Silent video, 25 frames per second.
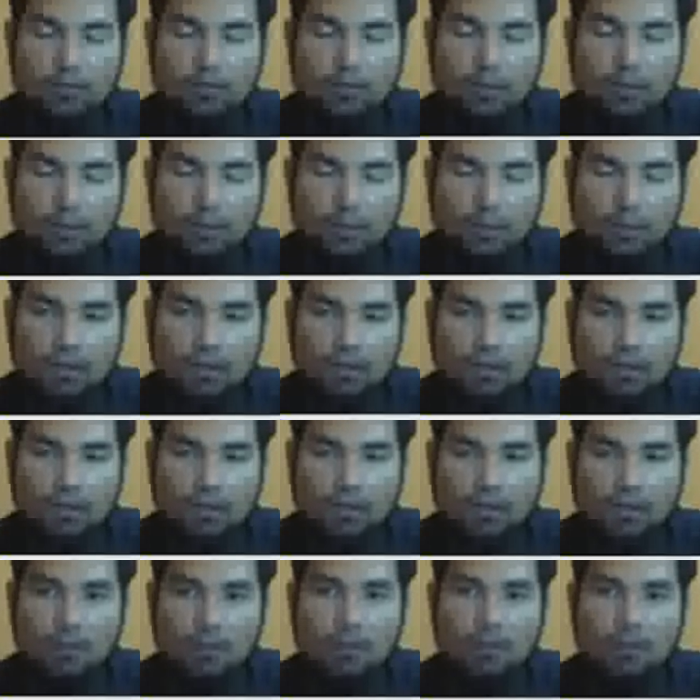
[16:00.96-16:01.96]
read it like
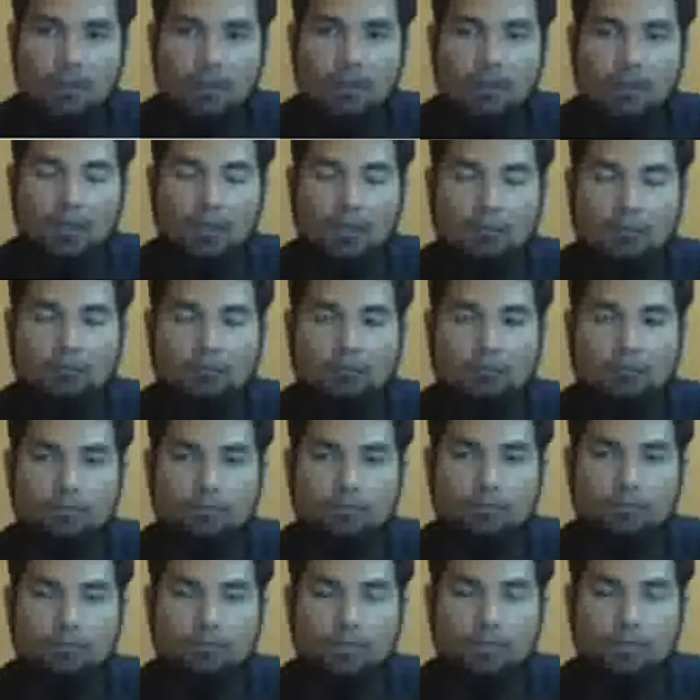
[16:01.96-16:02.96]

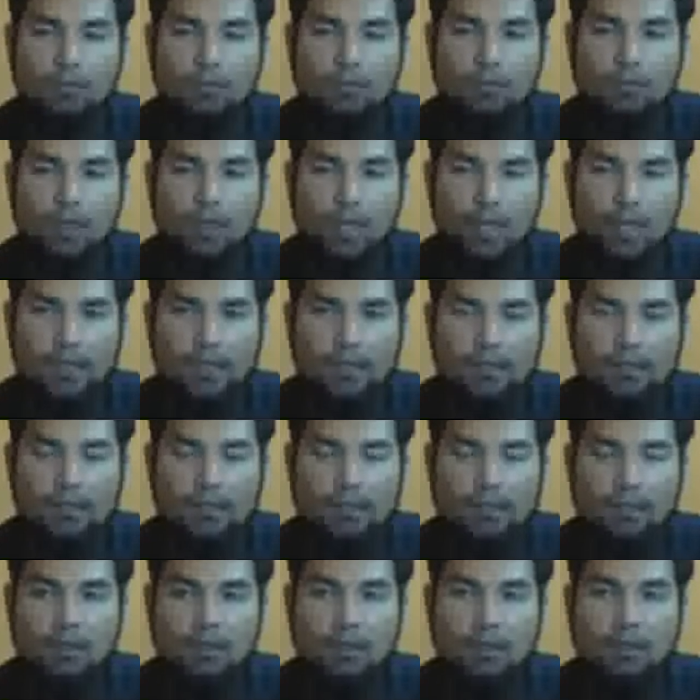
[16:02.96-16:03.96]
um as
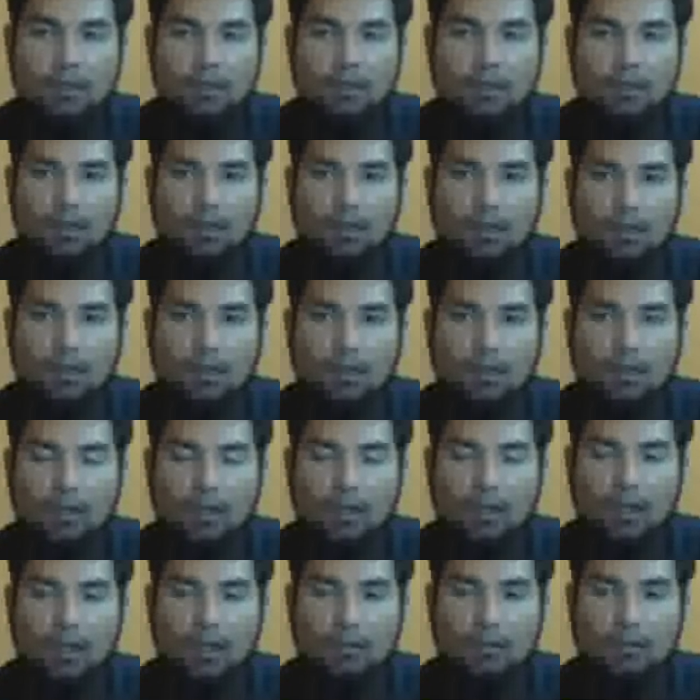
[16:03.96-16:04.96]

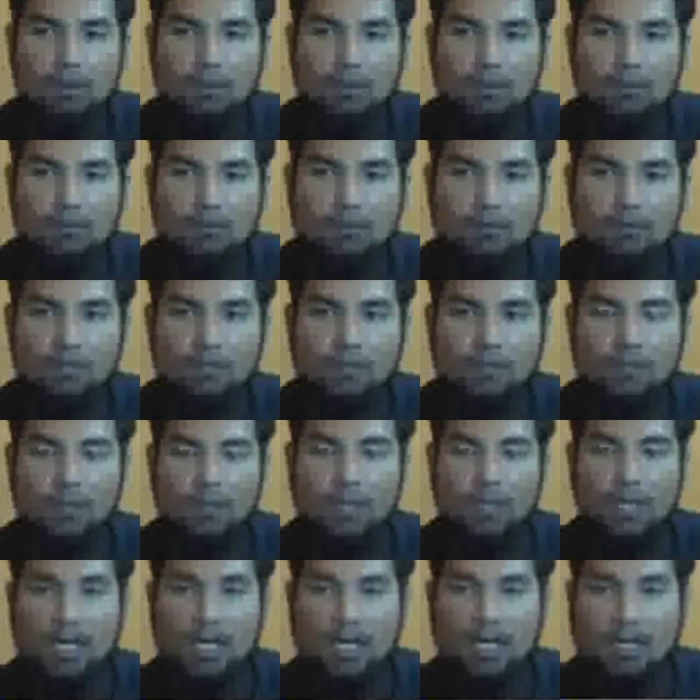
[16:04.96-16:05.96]
above, like
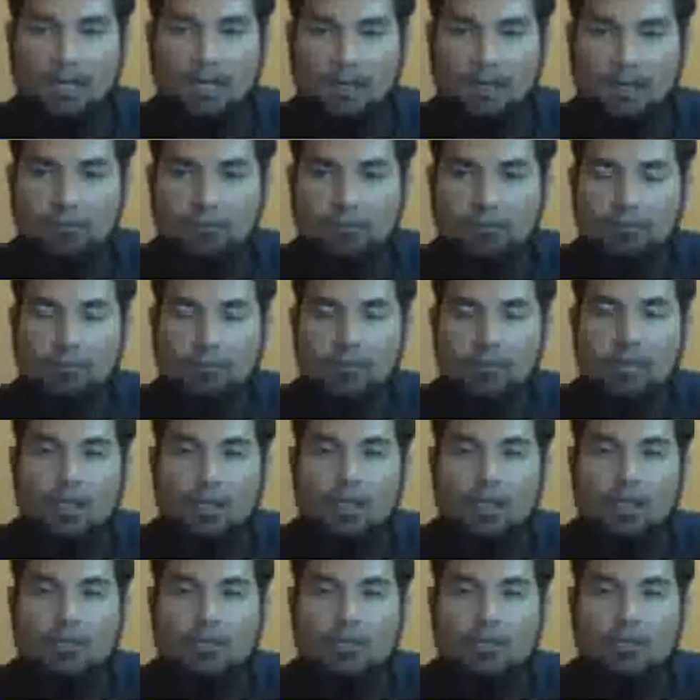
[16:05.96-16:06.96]
ah.
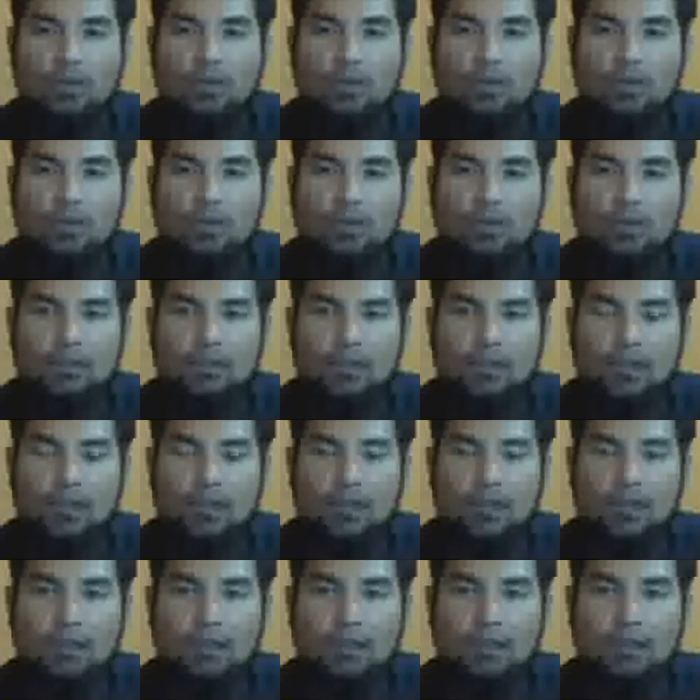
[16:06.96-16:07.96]
So in this
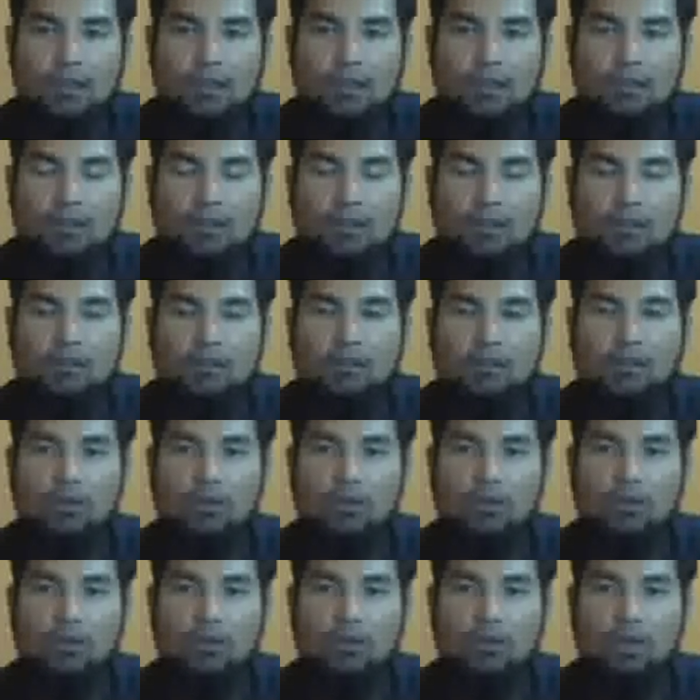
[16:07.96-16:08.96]
case uh, there's
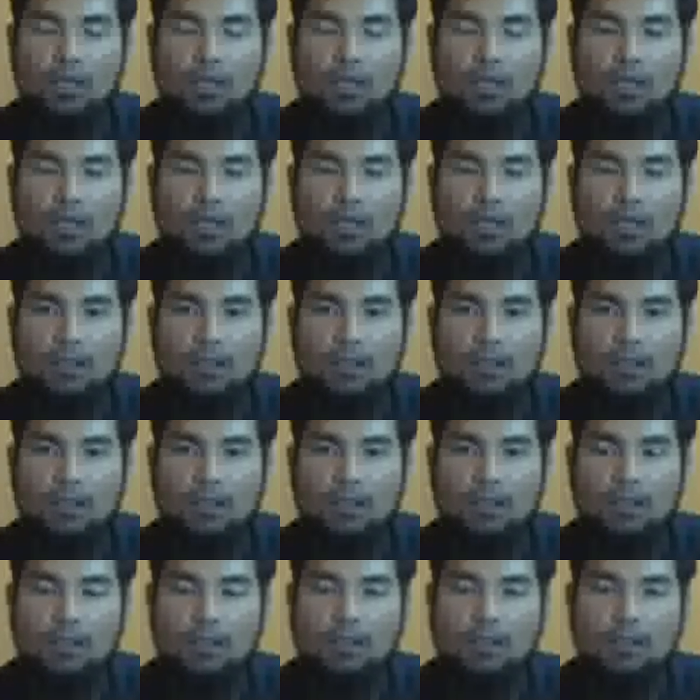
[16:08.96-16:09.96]
no uh, like
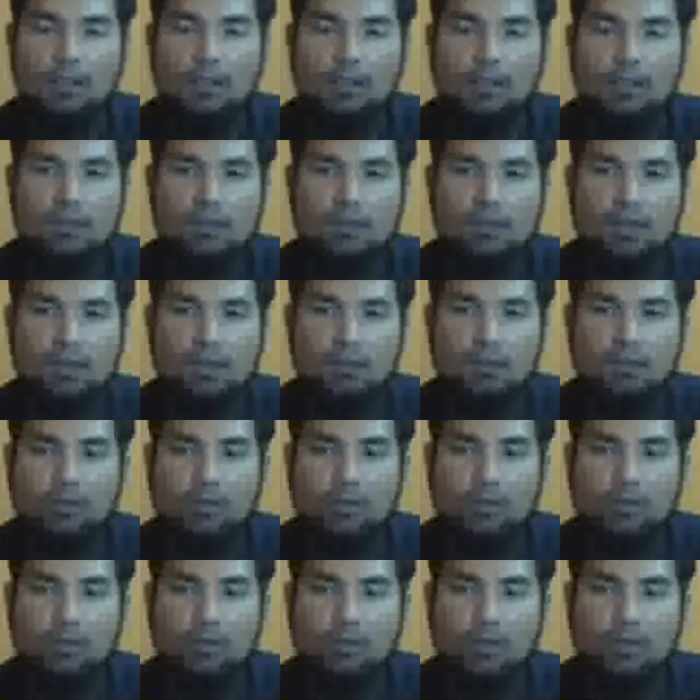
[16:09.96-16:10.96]
okay in this case we
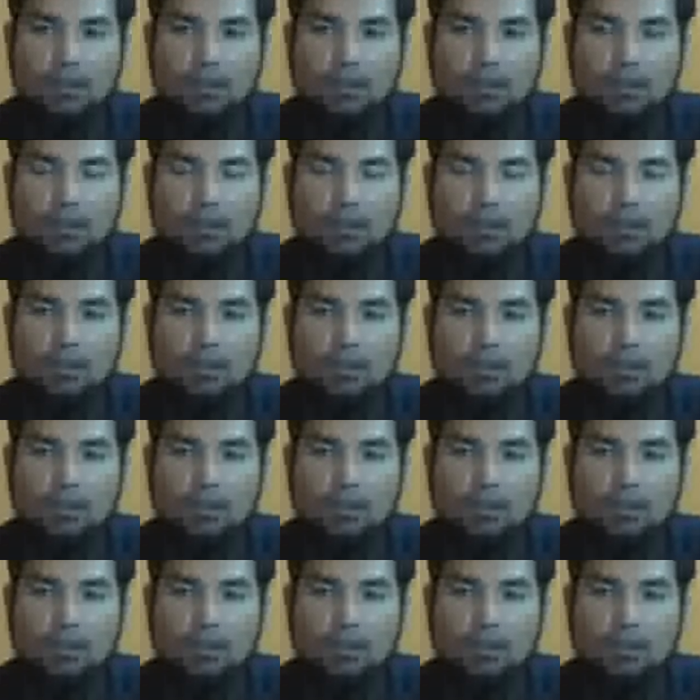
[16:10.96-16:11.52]
read it like